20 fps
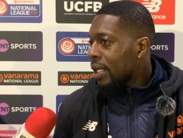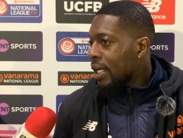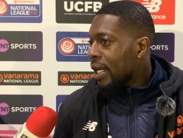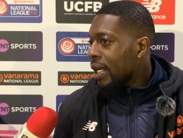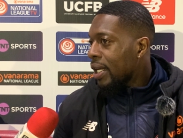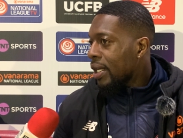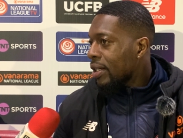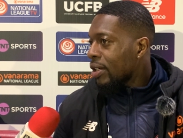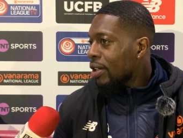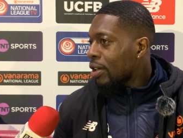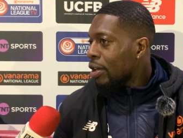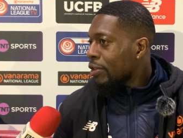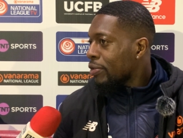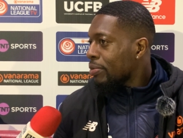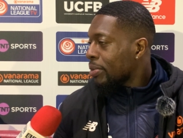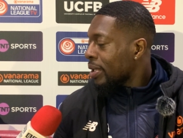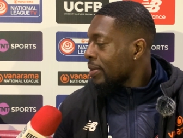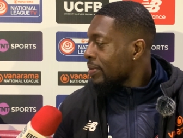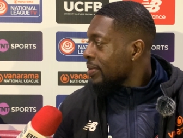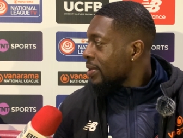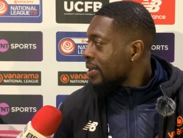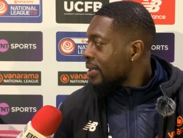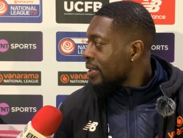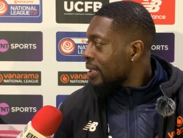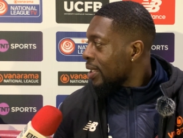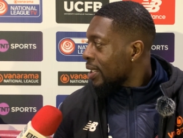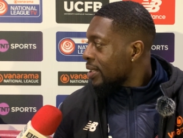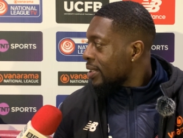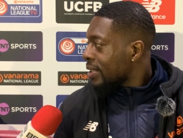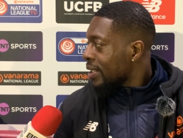8.5
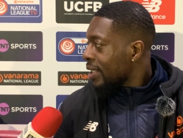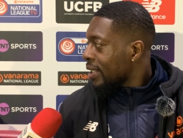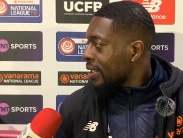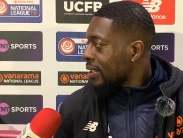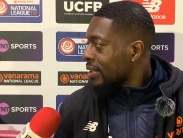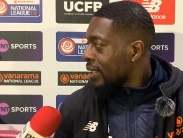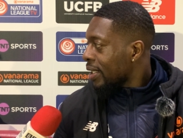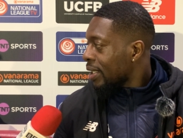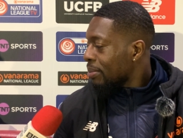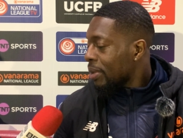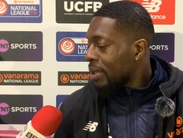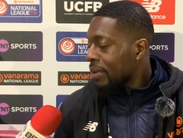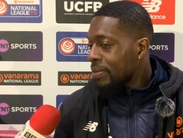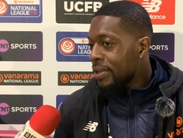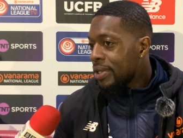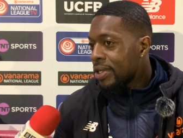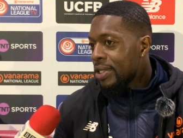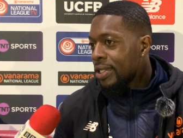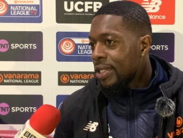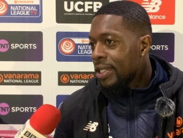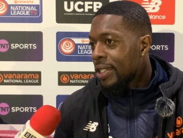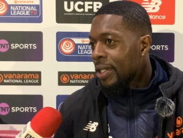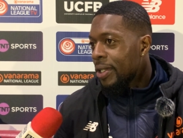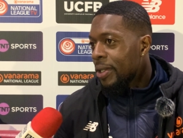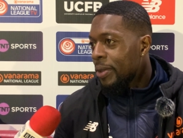months, I'd say 9 months.